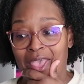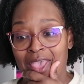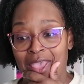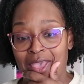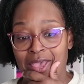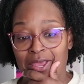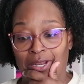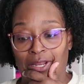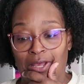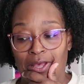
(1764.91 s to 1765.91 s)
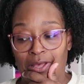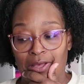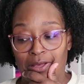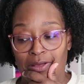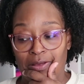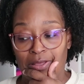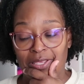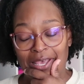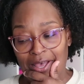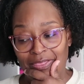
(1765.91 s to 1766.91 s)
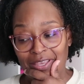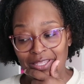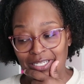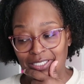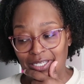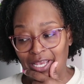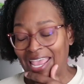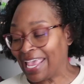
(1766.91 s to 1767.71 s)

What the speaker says: And yeah, I think that's it.